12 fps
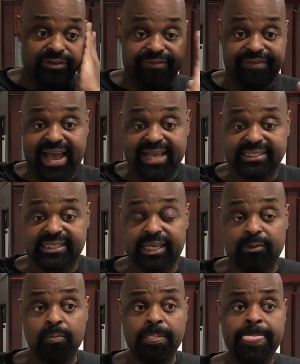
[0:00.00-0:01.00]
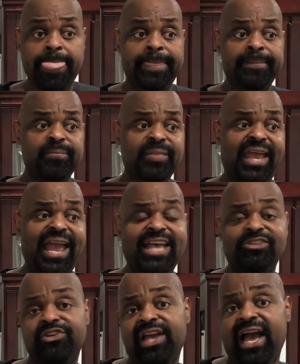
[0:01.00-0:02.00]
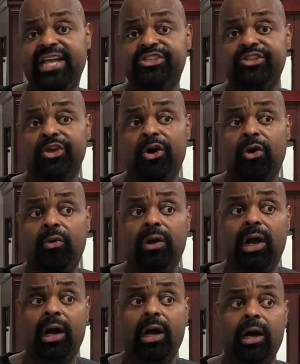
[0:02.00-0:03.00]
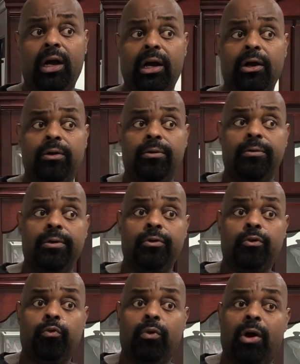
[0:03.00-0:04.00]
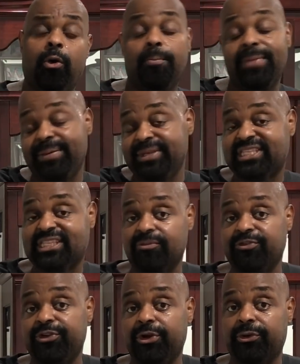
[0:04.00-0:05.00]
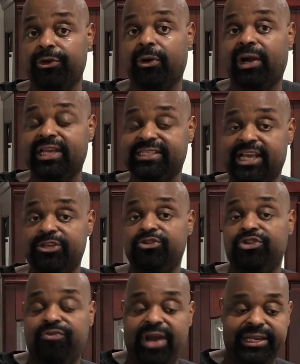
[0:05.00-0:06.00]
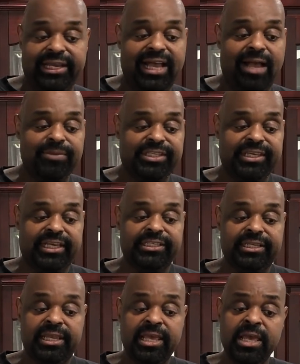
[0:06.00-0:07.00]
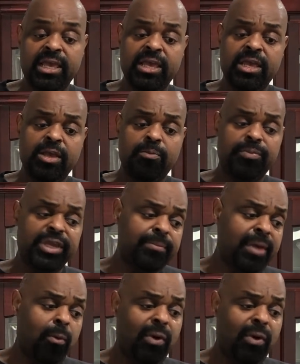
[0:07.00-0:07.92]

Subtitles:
the fasting. As you guys know, or maybe some of you don't know, because I usually write in the comment section, me and my